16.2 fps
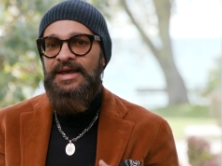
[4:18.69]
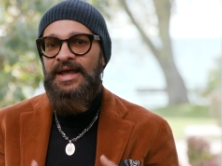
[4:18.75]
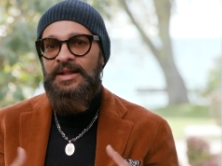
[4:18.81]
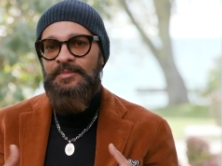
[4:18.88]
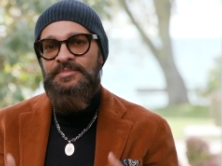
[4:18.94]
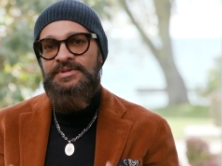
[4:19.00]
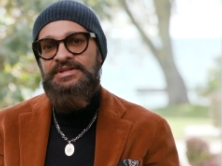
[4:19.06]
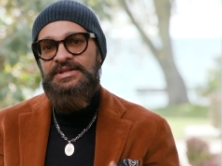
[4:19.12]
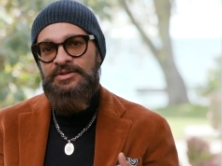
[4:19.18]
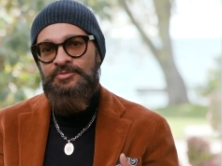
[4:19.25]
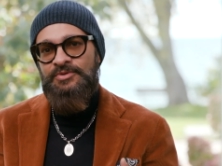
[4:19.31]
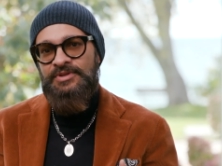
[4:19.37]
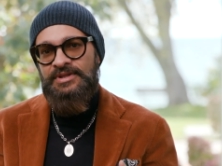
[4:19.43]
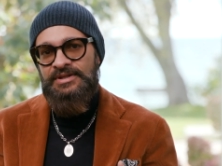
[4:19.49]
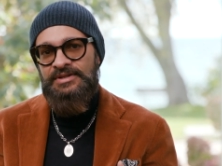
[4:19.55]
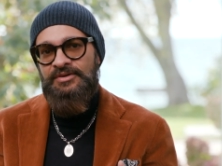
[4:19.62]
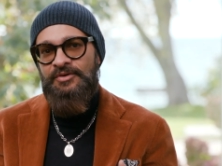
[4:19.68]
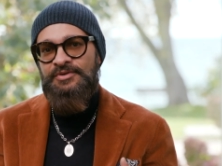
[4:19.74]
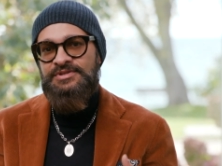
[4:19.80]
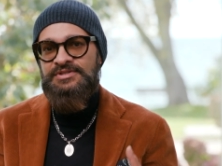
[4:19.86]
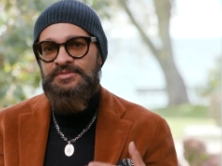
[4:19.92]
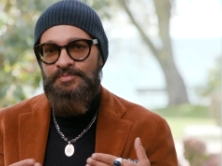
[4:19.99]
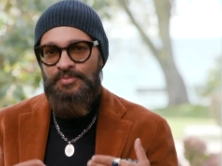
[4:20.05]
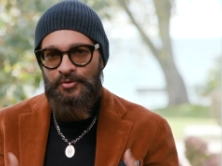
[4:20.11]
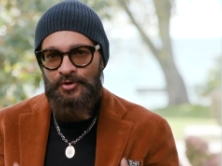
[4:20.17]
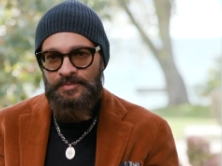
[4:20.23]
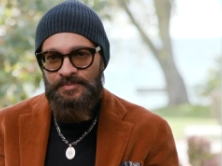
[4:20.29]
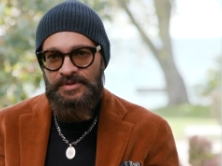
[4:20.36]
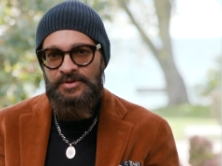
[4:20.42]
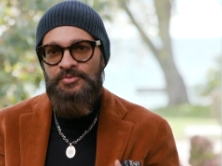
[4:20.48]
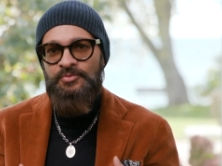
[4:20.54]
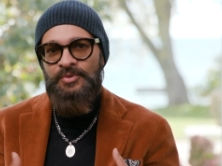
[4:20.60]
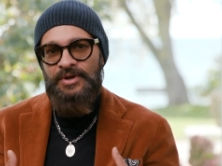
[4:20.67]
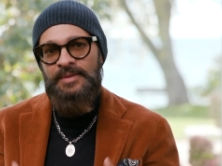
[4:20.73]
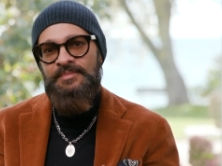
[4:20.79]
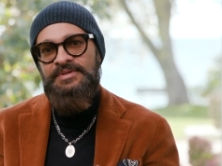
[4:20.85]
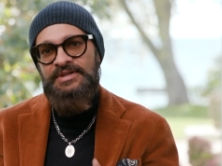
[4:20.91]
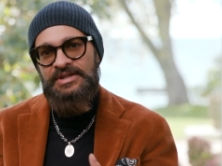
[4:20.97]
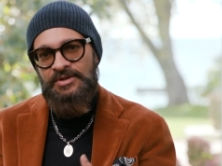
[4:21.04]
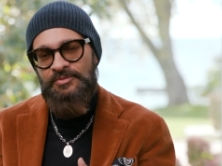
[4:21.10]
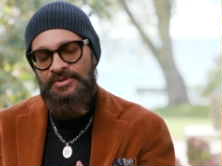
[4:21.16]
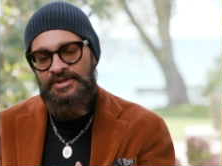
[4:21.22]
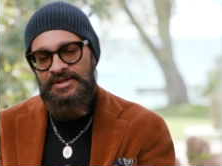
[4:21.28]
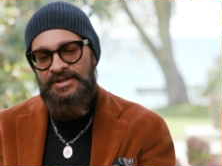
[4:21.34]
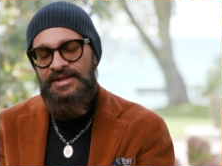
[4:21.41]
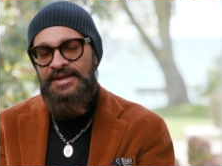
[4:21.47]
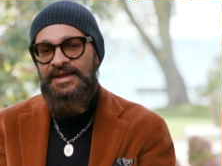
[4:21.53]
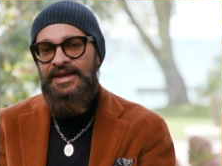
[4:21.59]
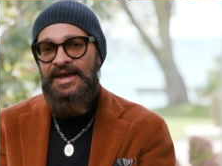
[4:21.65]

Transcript: Help me deal with it, or support me when I'm dealing with it.